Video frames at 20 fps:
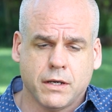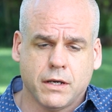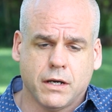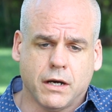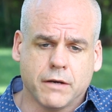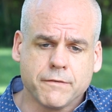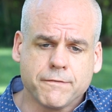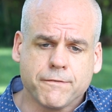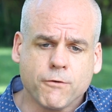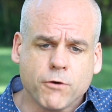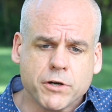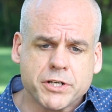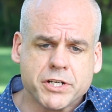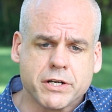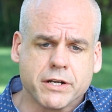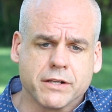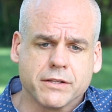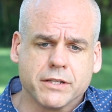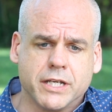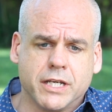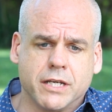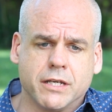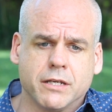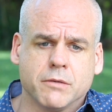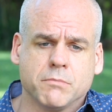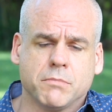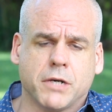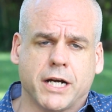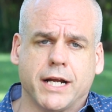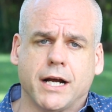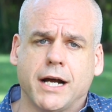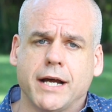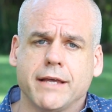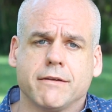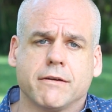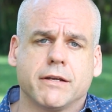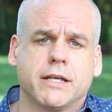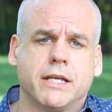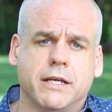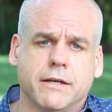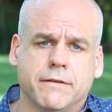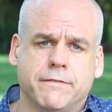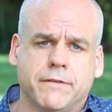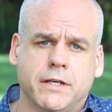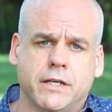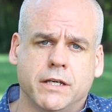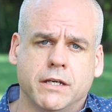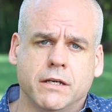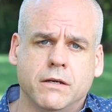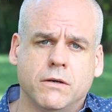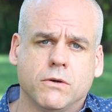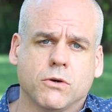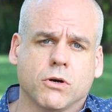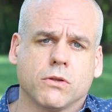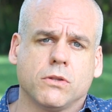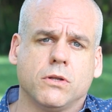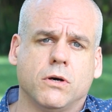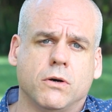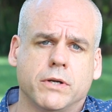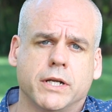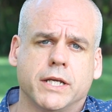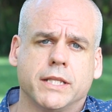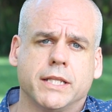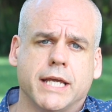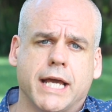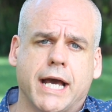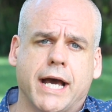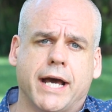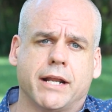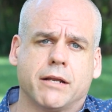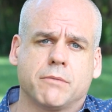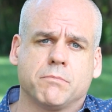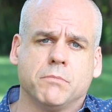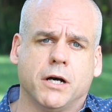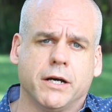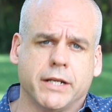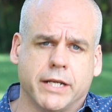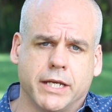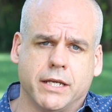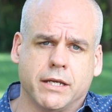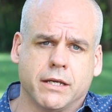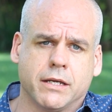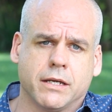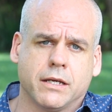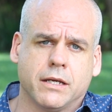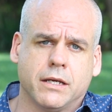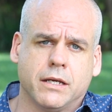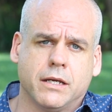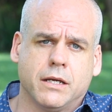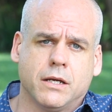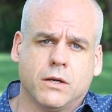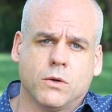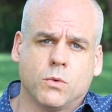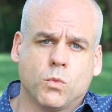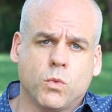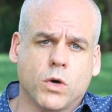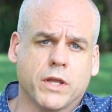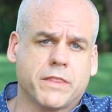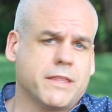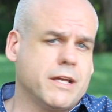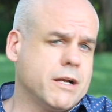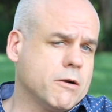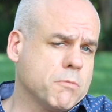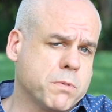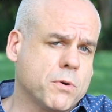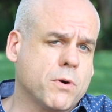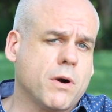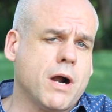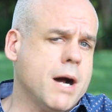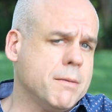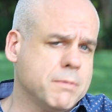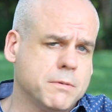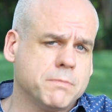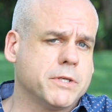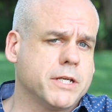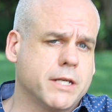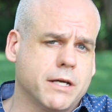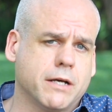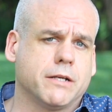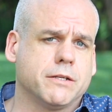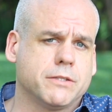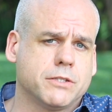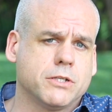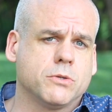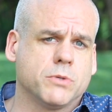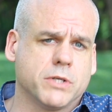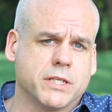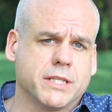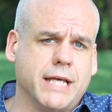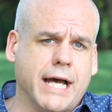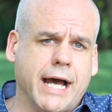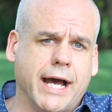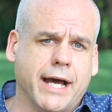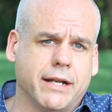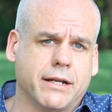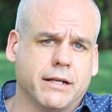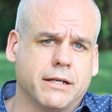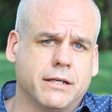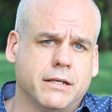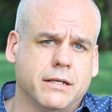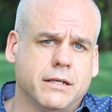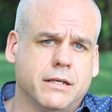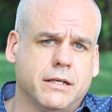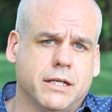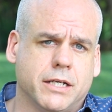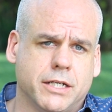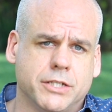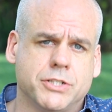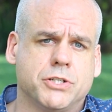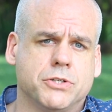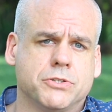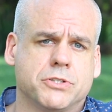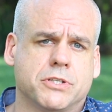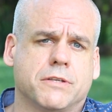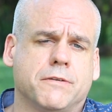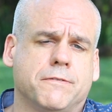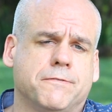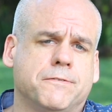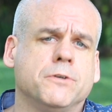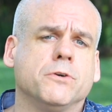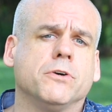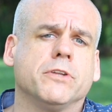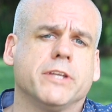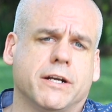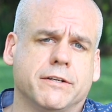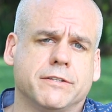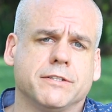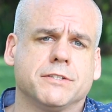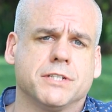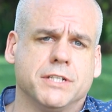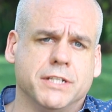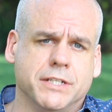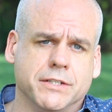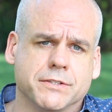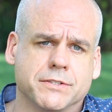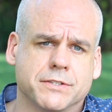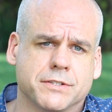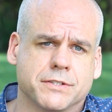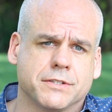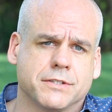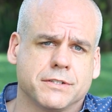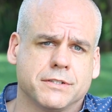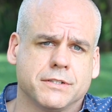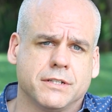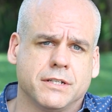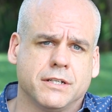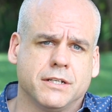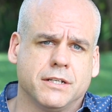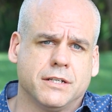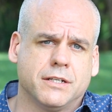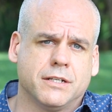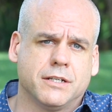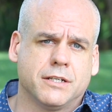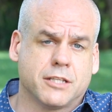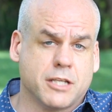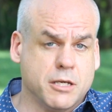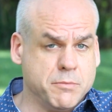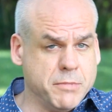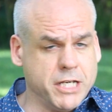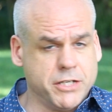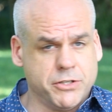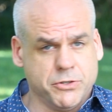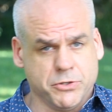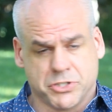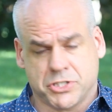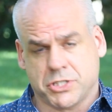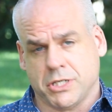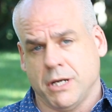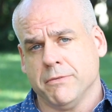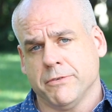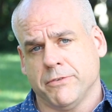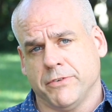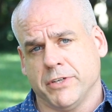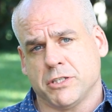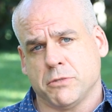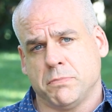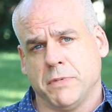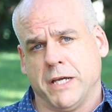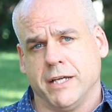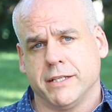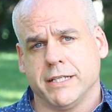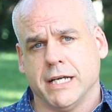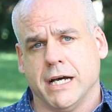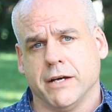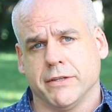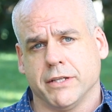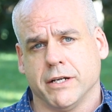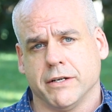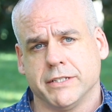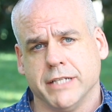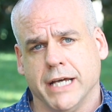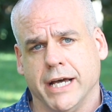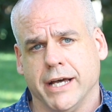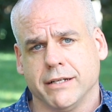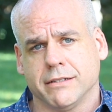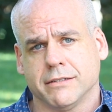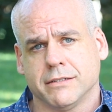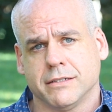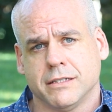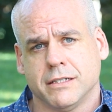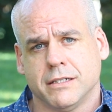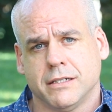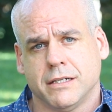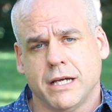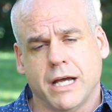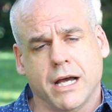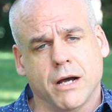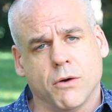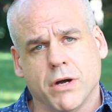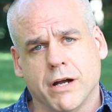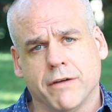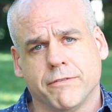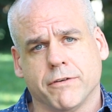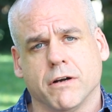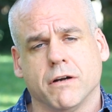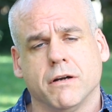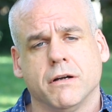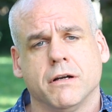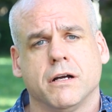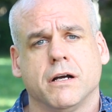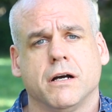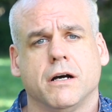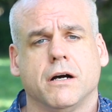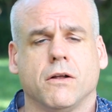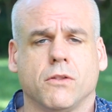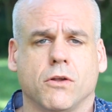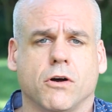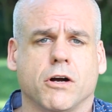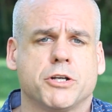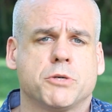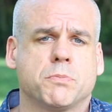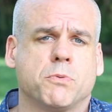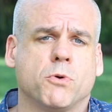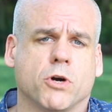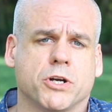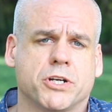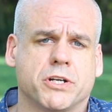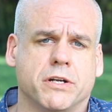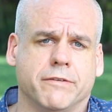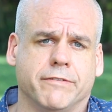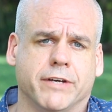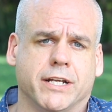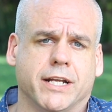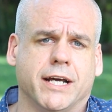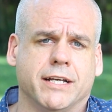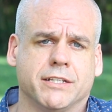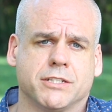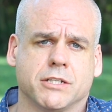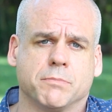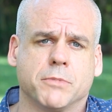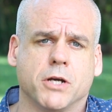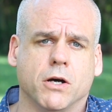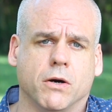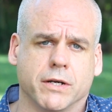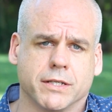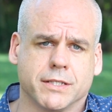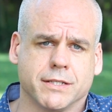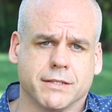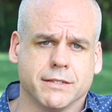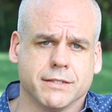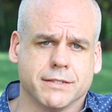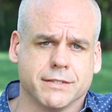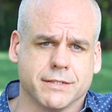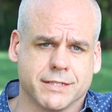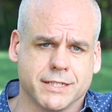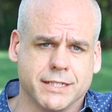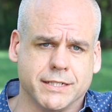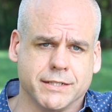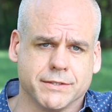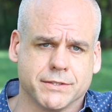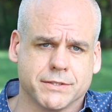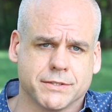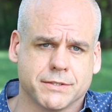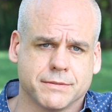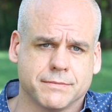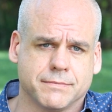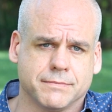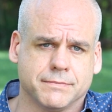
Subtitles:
Unfortunately, by either giving or loaning the addict money, what they're probably going to do with that is use it to fuel their disease. They may use some of it to pay down their debt. However, a large portion of it ends up going to the disease.